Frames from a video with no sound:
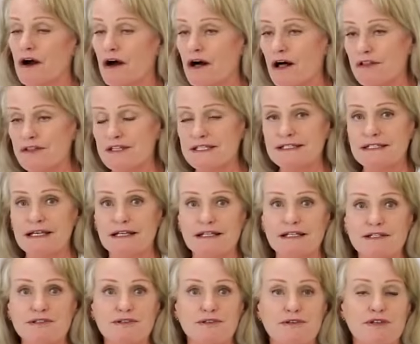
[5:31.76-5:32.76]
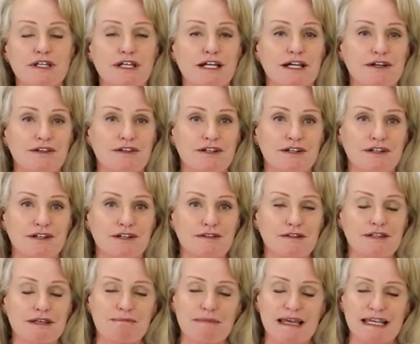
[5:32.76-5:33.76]
All the settings are there
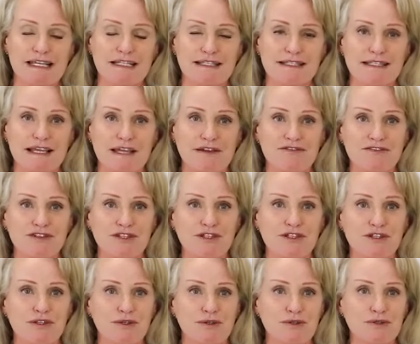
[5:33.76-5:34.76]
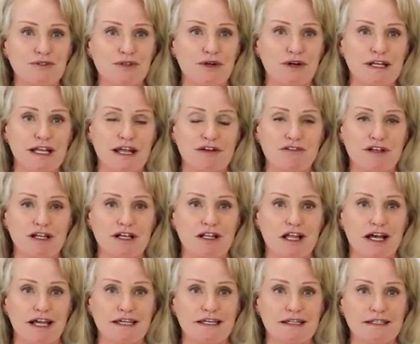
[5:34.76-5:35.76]
that make it safe to use on every
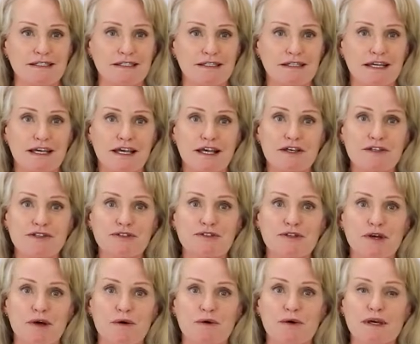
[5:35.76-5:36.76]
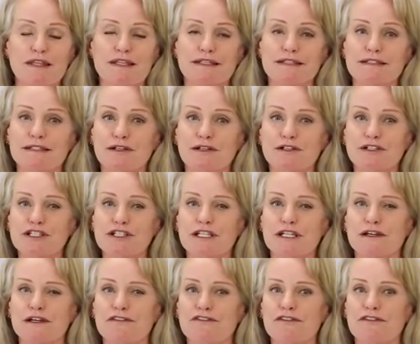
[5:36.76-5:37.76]
client. So the
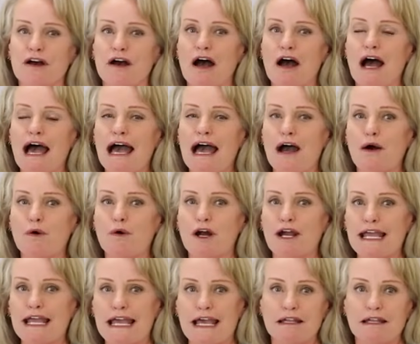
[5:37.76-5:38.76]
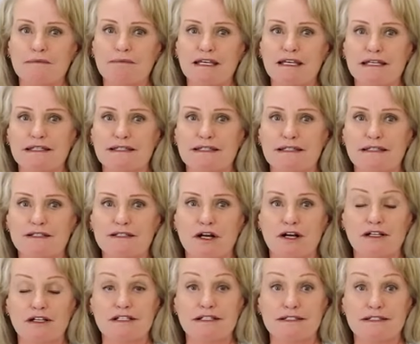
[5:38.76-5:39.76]
synergy of how our handpieces
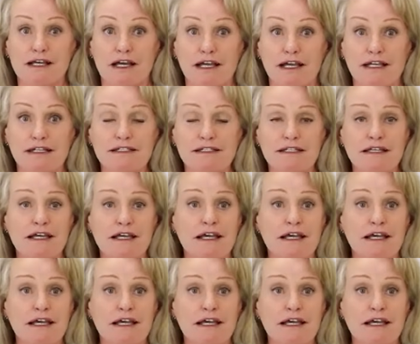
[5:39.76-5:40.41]
are designed